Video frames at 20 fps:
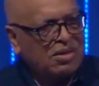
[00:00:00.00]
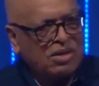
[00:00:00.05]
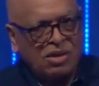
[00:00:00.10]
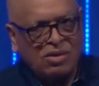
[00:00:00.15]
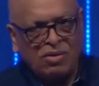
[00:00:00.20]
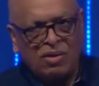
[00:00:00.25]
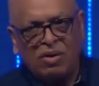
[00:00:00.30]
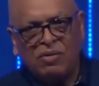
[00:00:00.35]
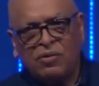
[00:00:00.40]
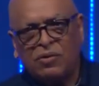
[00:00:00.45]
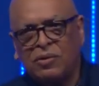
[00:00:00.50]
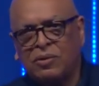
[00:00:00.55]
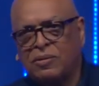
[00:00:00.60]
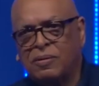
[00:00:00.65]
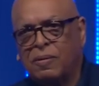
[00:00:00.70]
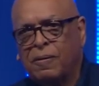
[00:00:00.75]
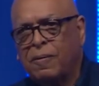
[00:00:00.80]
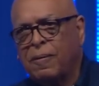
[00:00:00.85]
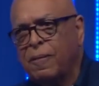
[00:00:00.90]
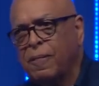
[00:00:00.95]
He said, Crawford,
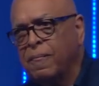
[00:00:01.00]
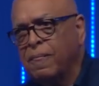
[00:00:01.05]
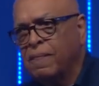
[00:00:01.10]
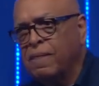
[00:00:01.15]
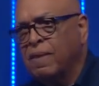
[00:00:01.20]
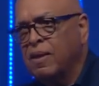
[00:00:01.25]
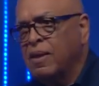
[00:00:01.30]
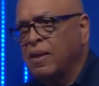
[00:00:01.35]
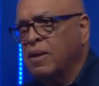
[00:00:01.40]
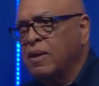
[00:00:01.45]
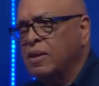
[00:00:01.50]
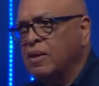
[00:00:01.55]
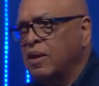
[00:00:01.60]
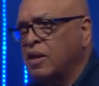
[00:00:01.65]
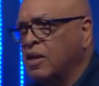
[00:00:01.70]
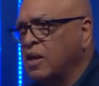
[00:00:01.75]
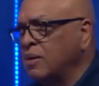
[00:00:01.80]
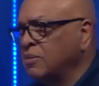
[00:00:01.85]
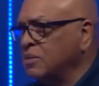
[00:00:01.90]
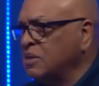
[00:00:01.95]

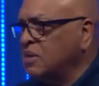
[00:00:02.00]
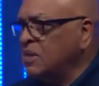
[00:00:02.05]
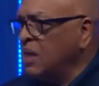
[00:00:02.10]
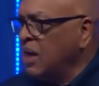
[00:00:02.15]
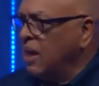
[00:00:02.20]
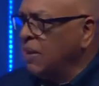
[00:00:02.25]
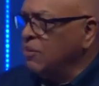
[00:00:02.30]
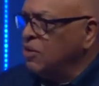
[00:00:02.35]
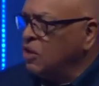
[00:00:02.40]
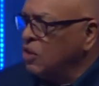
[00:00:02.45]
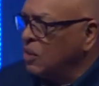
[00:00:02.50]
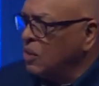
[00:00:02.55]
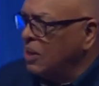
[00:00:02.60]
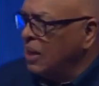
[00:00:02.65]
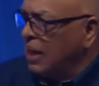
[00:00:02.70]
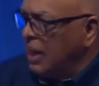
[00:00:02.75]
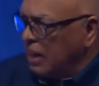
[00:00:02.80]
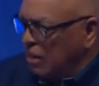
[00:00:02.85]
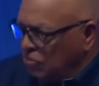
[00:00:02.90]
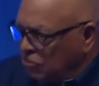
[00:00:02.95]
there comes a time in your
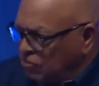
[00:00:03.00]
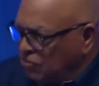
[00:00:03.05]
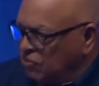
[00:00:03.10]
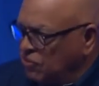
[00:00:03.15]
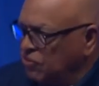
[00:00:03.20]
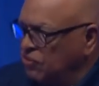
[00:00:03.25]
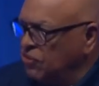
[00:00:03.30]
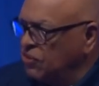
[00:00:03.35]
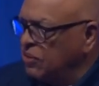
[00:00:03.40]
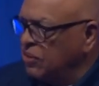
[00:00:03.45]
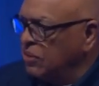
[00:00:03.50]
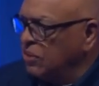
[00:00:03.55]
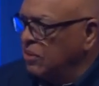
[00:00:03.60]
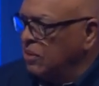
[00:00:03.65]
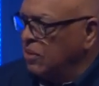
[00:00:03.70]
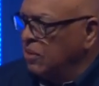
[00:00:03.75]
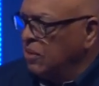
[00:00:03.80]
life